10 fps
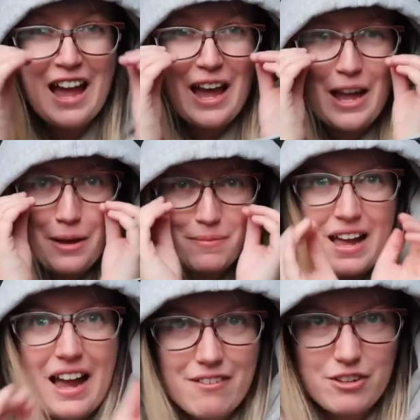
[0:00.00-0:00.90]
um,
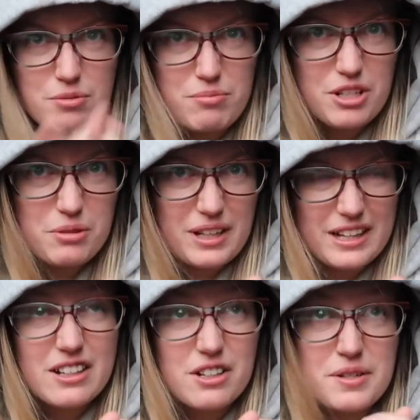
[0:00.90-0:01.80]
I've got some new
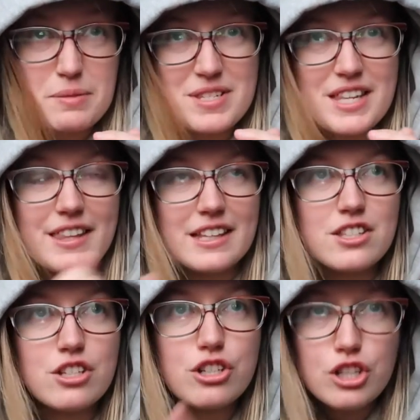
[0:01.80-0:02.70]
like Christmassy
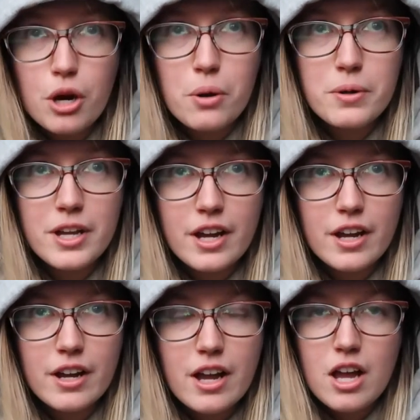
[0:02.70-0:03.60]
things to show
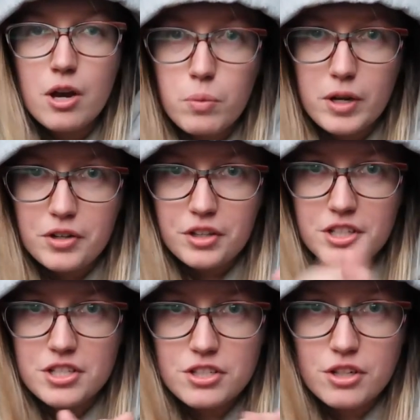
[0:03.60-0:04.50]
you. We're gonna
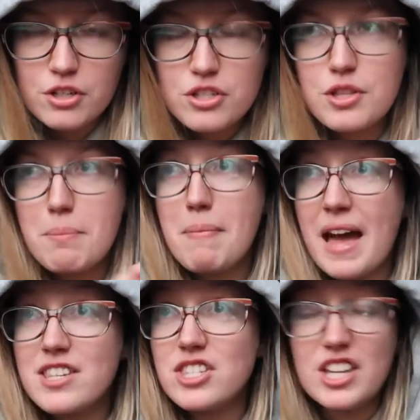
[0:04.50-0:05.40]
discuss the
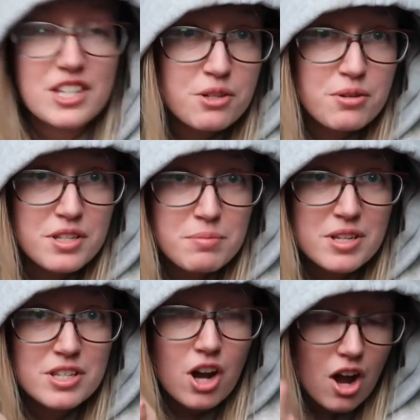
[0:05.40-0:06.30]
mess that is
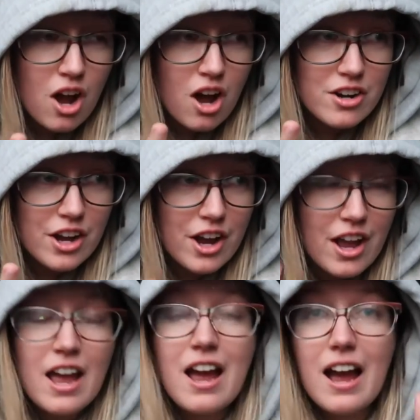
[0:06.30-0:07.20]
Christmas Corner
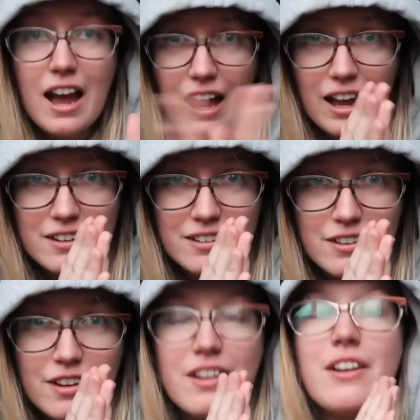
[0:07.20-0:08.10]

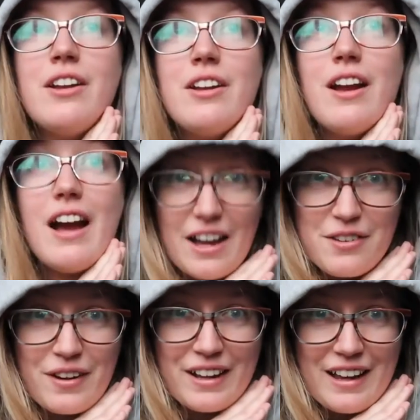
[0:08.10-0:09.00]
and
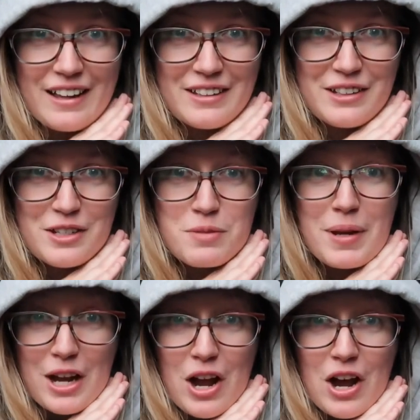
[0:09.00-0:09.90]
advent calendars
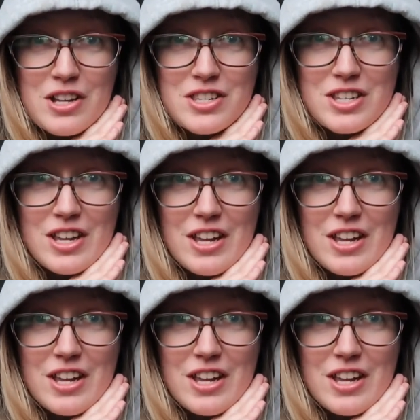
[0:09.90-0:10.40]
because